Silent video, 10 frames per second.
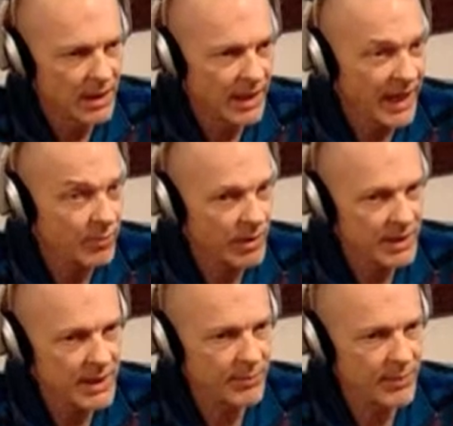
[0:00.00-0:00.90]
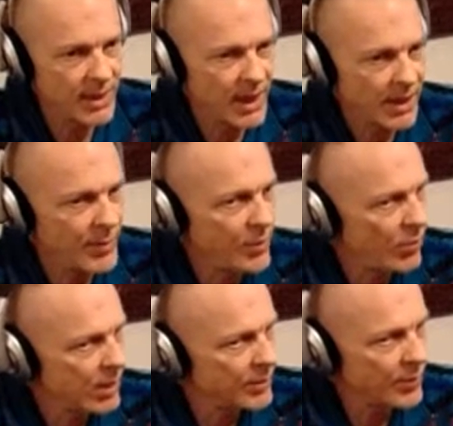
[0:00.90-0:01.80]
And that really seemed to kind of be
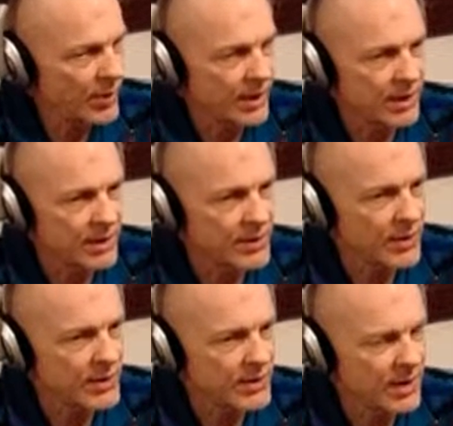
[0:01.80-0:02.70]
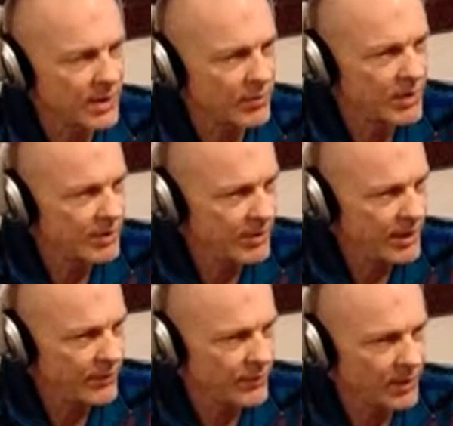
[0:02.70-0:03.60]
working pretty good. So I stuck it with
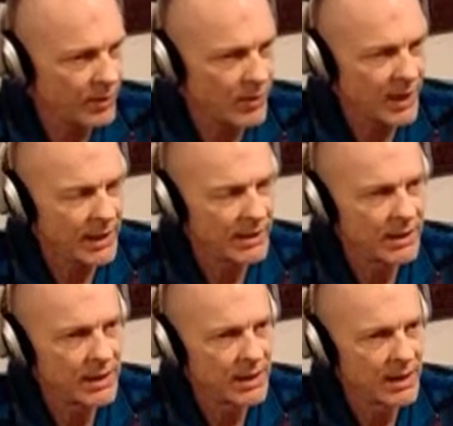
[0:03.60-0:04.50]
3 for a little while.